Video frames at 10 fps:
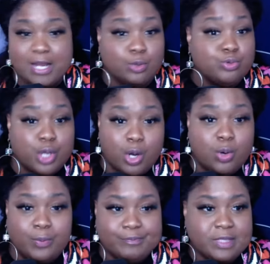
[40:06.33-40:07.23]
I don't
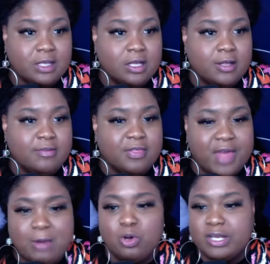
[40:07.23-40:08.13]
know that
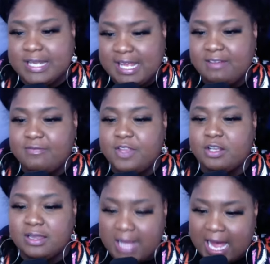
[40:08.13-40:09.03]
they will give
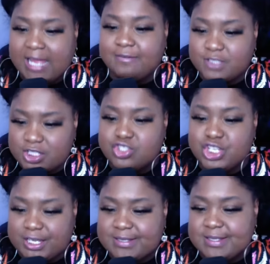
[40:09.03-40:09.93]
their life to
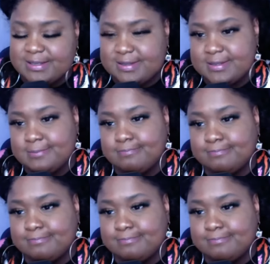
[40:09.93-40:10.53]
Jesus